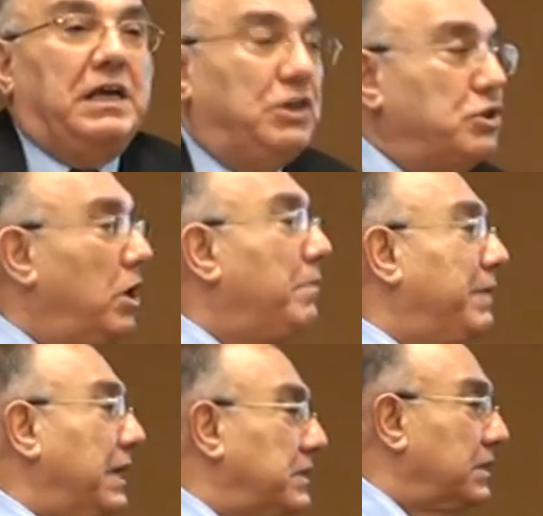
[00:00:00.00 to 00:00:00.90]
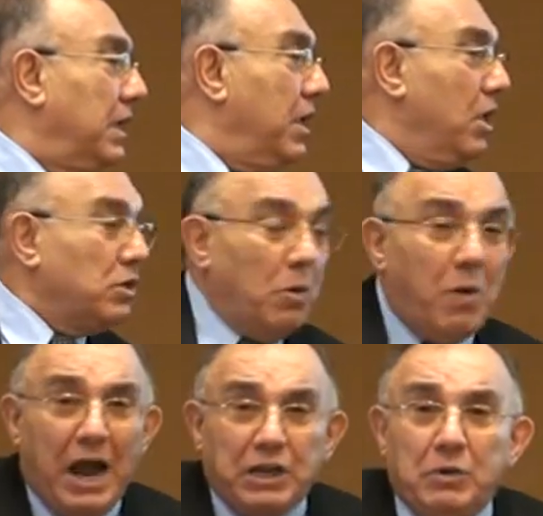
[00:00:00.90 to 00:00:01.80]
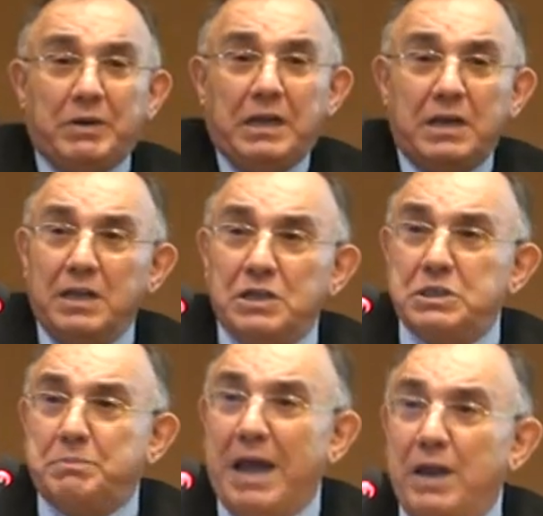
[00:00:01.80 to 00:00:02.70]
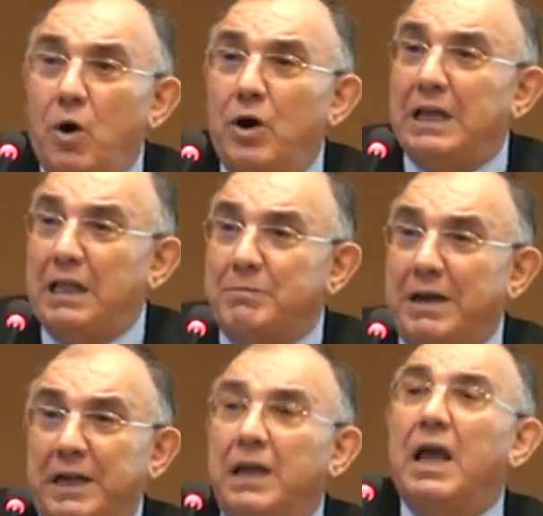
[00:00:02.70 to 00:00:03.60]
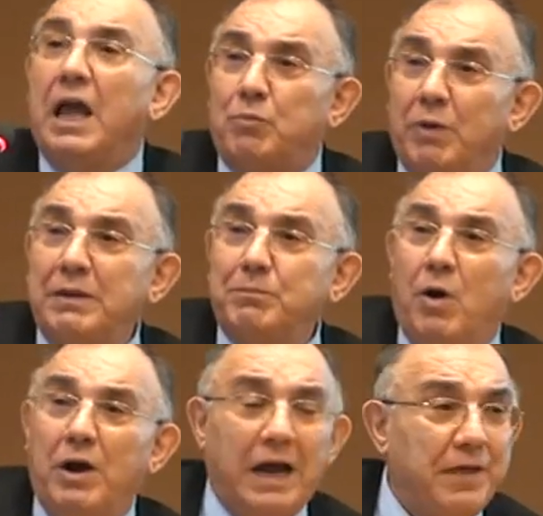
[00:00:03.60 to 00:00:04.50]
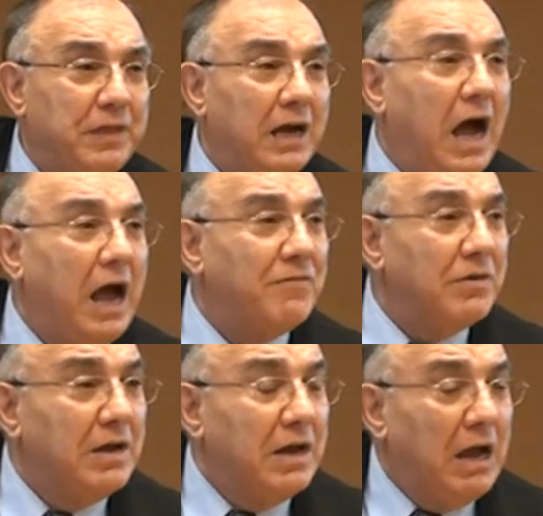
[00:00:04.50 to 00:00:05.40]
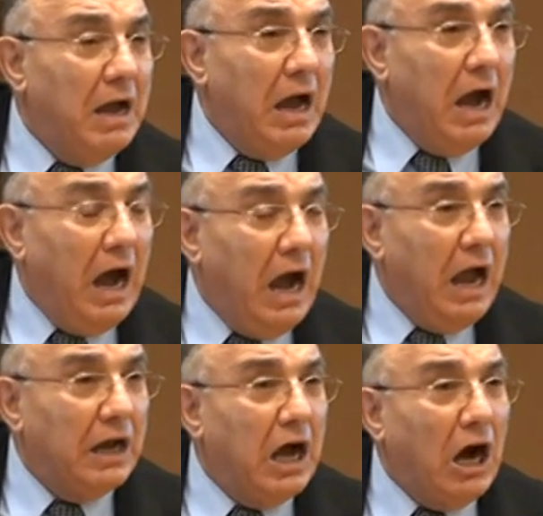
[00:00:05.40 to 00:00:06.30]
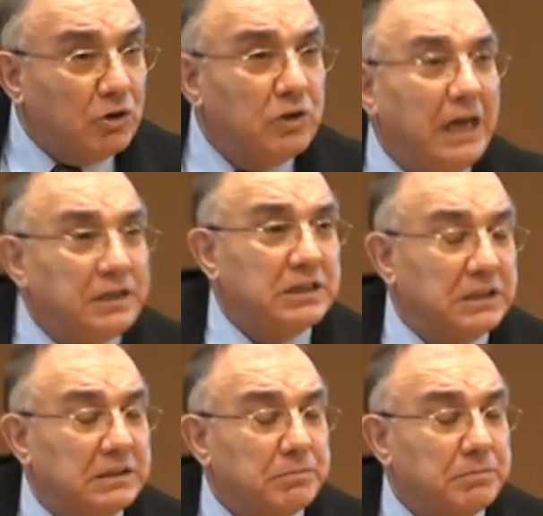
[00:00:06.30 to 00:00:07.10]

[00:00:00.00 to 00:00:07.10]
any surplus. So why do we spend all that money? At one point, I think I calculated